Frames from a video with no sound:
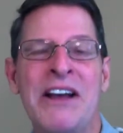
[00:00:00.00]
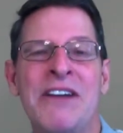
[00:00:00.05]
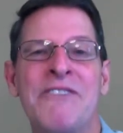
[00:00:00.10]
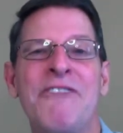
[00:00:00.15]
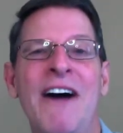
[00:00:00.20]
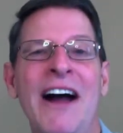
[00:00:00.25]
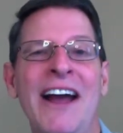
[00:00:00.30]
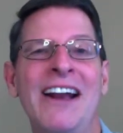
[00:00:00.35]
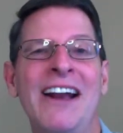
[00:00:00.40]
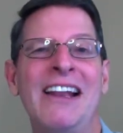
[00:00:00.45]

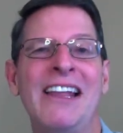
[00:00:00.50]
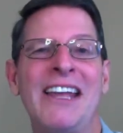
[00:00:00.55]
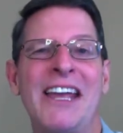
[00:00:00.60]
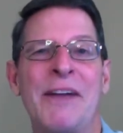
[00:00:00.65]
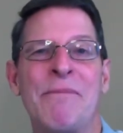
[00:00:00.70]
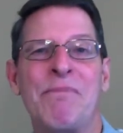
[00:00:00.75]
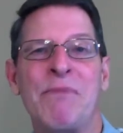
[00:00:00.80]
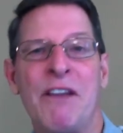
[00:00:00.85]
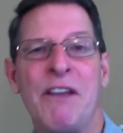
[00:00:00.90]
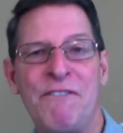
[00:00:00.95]

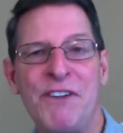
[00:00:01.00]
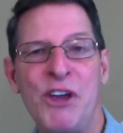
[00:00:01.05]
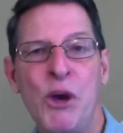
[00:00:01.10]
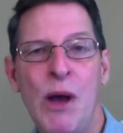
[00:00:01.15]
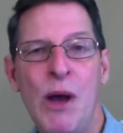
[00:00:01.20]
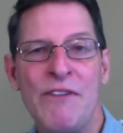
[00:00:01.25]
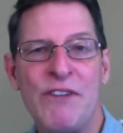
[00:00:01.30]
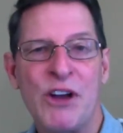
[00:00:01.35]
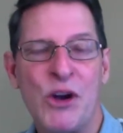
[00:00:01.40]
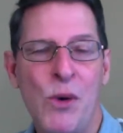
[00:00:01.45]
Finally, if you
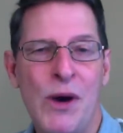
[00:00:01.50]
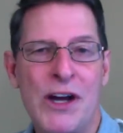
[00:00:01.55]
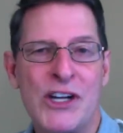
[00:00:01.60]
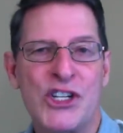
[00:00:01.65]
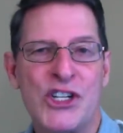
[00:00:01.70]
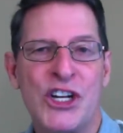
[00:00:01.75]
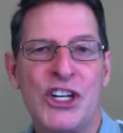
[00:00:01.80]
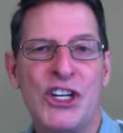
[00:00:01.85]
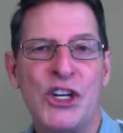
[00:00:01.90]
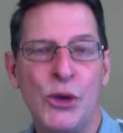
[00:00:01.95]
have a
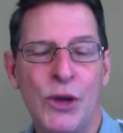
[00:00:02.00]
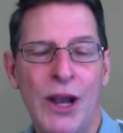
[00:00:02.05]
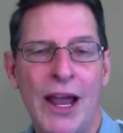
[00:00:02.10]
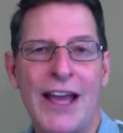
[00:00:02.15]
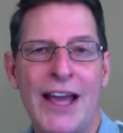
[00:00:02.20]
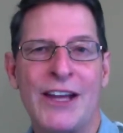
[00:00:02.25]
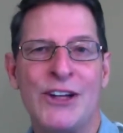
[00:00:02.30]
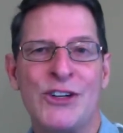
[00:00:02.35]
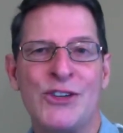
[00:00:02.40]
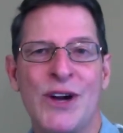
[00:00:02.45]
question you'd
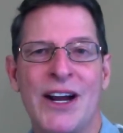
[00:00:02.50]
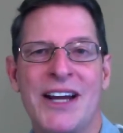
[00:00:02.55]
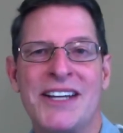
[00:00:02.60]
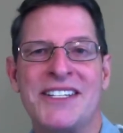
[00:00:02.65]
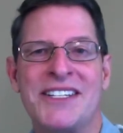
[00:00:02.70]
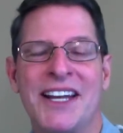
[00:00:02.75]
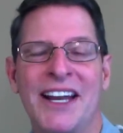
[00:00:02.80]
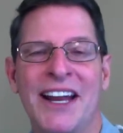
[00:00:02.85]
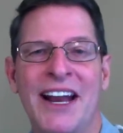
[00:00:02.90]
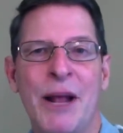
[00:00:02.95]
like
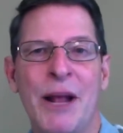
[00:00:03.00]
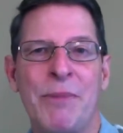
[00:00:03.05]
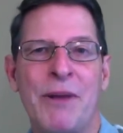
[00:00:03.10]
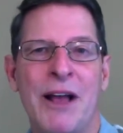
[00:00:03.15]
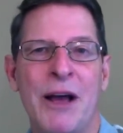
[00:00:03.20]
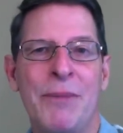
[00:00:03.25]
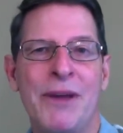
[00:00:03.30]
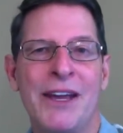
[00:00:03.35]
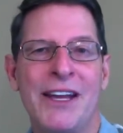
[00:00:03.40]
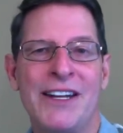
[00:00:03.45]
addressed in an
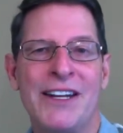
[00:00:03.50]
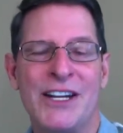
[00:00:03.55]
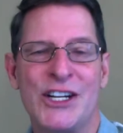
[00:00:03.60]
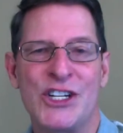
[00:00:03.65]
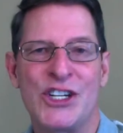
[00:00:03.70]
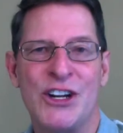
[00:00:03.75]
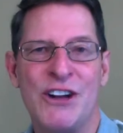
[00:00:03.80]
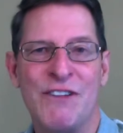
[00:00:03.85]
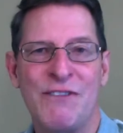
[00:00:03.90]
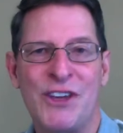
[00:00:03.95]
upcoming
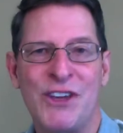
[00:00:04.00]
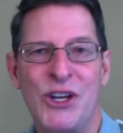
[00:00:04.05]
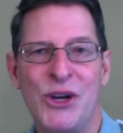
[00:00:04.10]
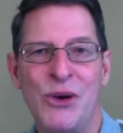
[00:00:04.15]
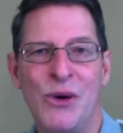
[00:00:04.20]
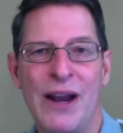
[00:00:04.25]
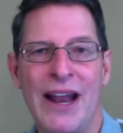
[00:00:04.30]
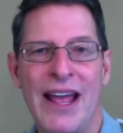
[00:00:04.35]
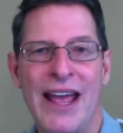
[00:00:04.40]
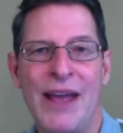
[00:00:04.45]
edition of
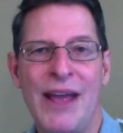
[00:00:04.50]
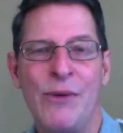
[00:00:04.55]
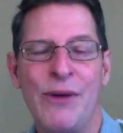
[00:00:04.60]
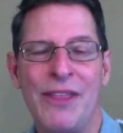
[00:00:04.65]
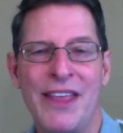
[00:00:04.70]
Q&A with